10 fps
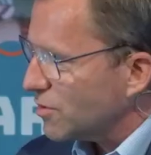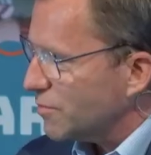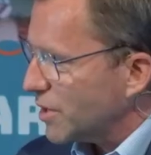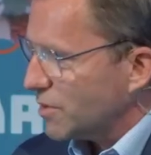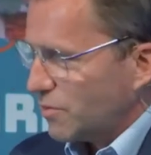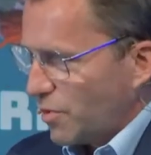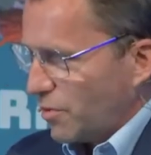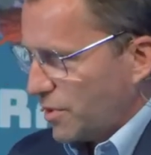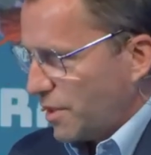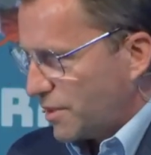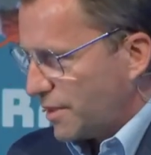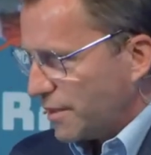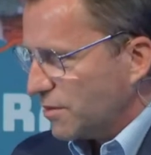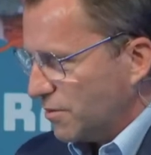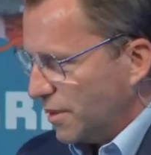because it's
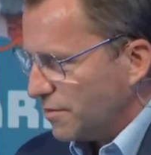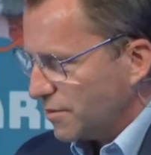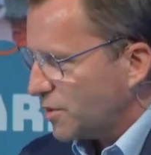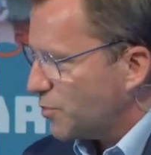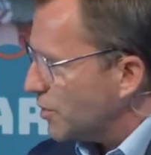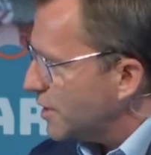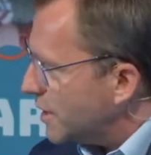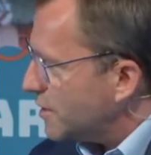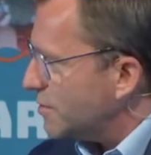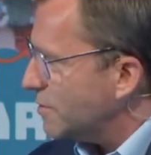technical, it's purely technical.